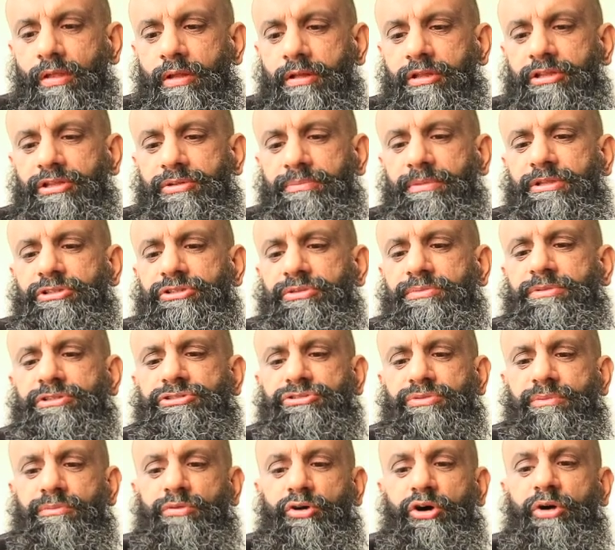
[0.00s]
There's meant to be
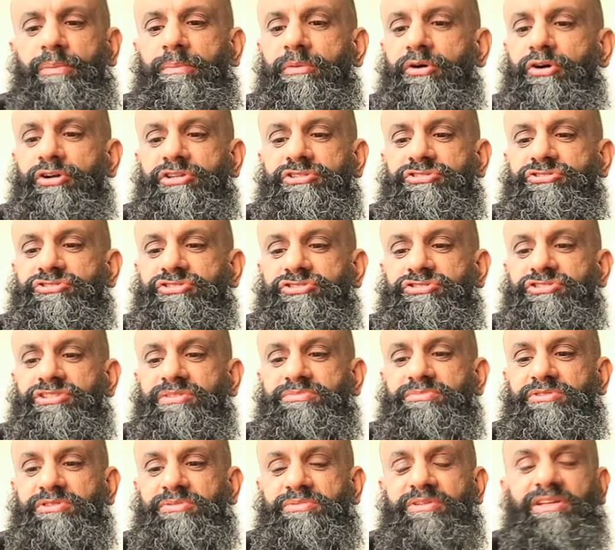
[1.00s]
some more, but it just
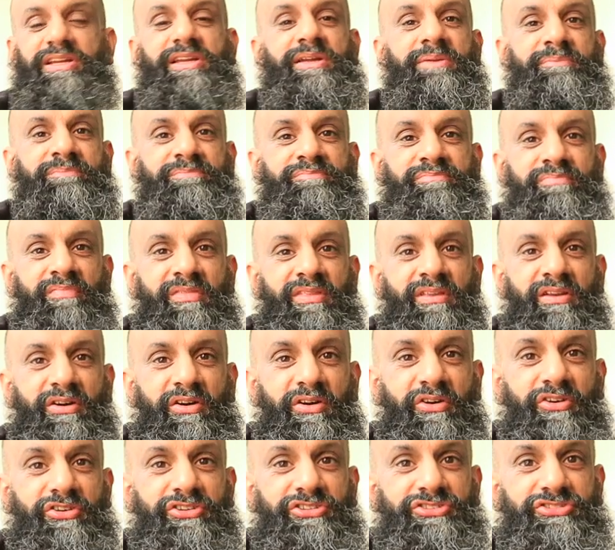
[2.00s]
seems to be
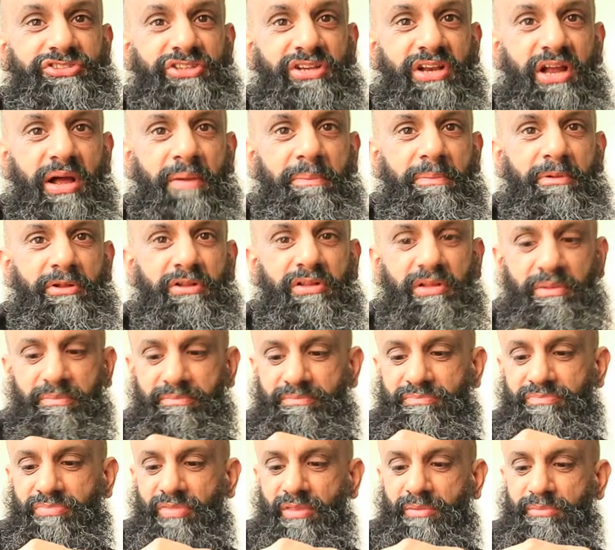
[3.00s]
orange and apple
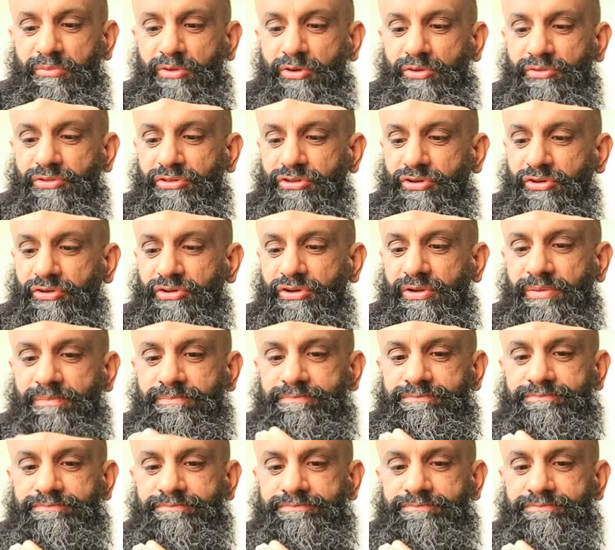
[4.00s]
I'm going through.